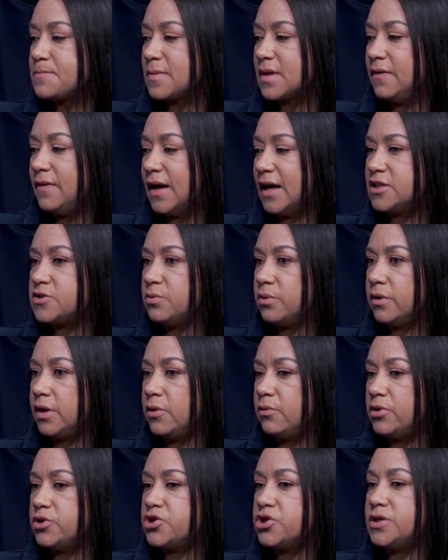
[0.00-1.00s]
that's really
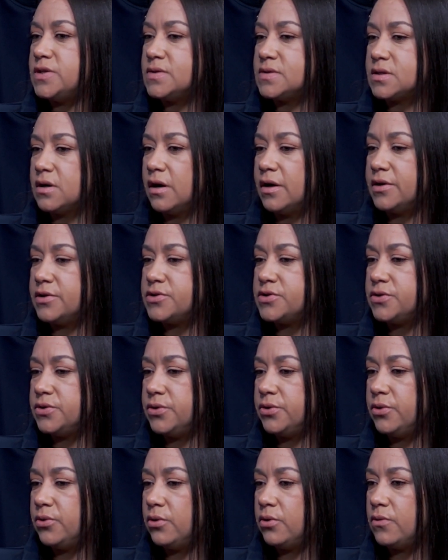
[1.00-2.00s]
when she started
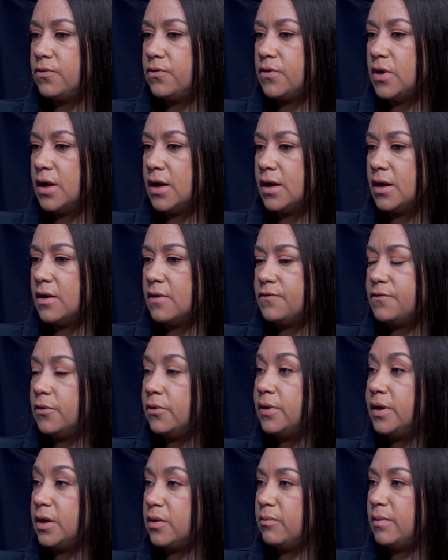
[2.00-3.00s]
to
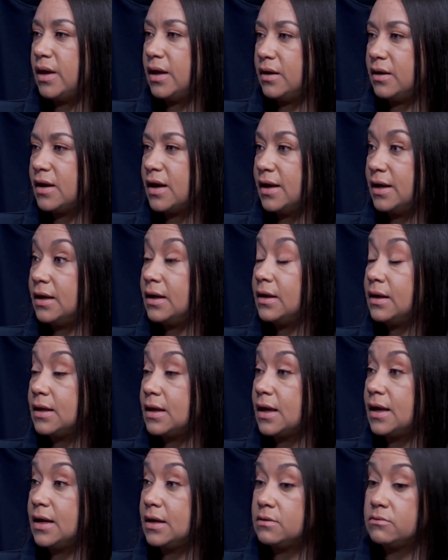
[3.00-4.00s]
fully commit and kind
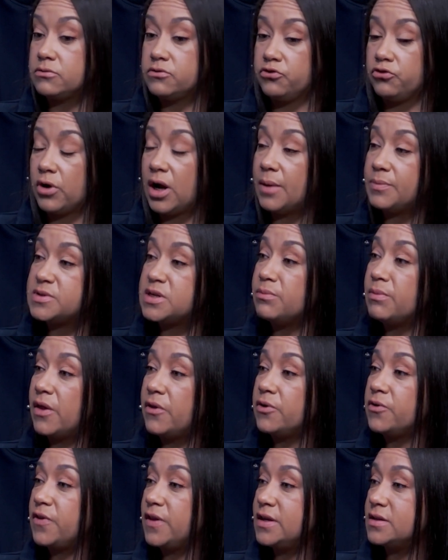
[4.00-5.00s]
of drop some
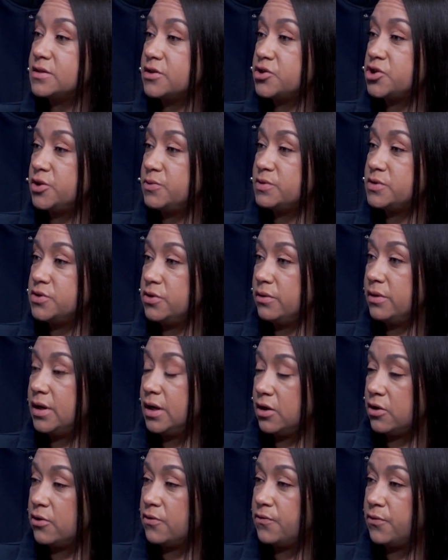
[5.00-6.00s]
other things that she was doing
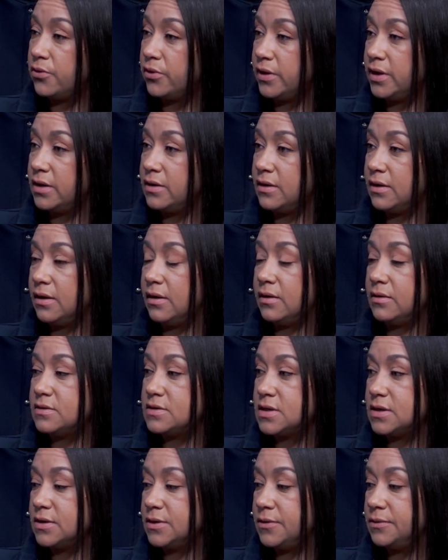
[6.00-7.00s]
and go fully into
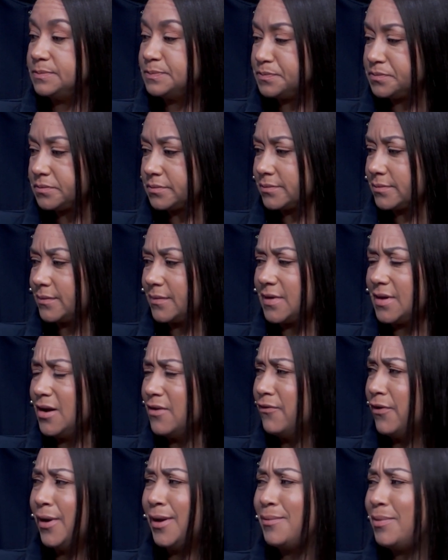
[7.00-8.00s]

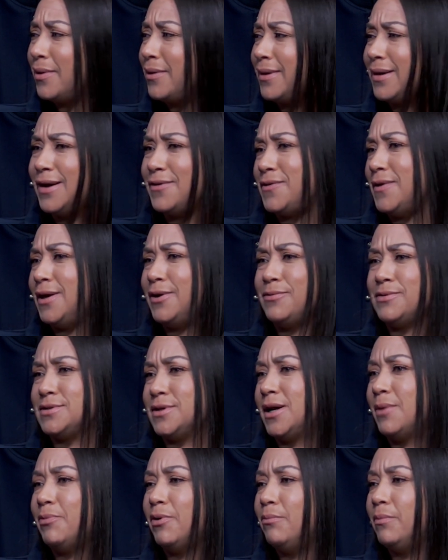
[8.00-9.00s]
volleyball. And I think it was a
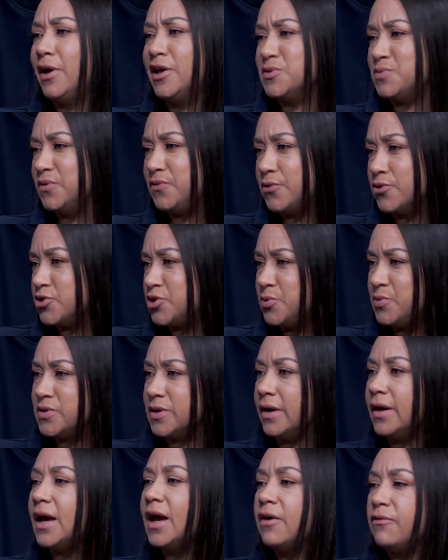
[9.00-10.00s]
couple months before she was
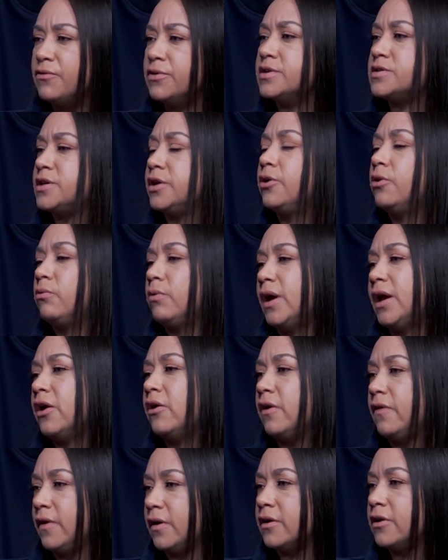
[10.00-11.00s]
on every single
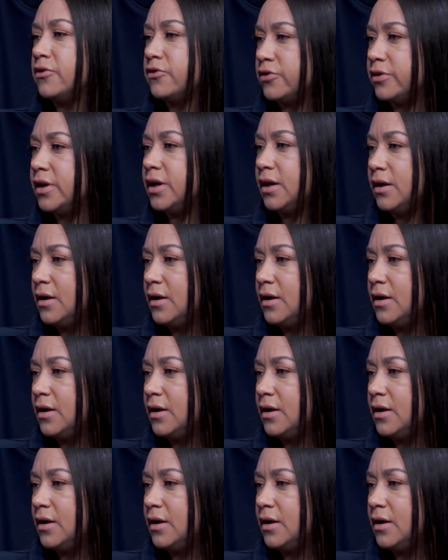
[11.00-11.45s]
radar in the country.